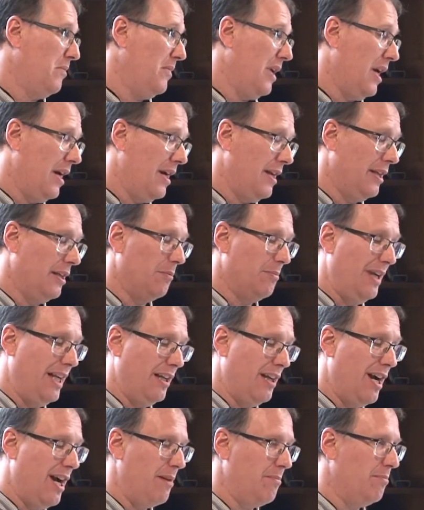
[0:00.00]
uh, you may
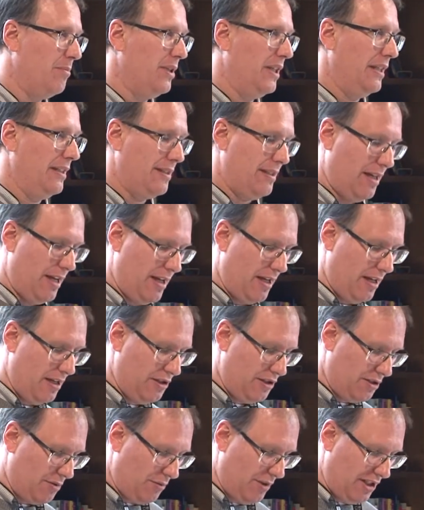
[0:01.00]
not, but uh, I
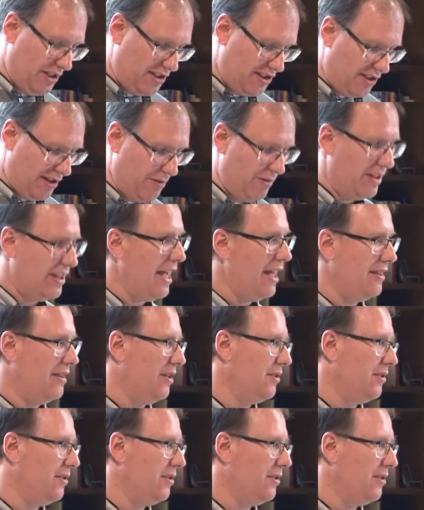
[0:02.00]
just want to start with that.